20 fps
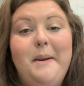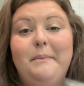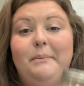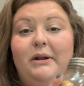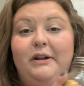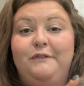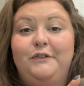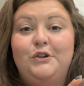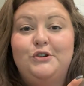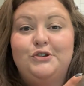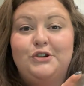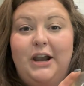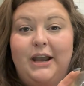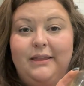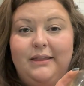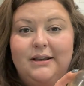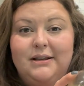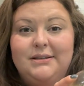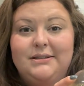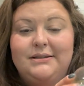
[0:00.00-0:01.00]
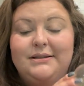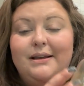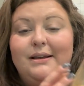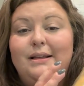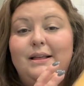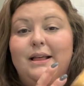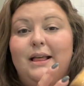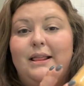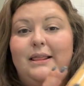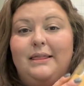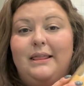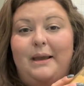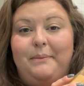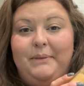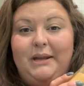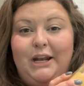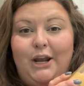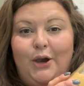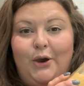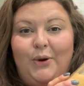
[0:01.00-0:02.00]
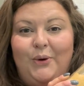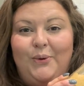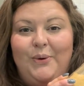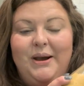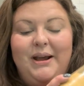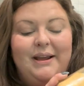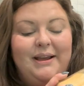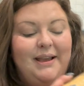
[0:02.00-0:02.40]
But if you try this, let me know.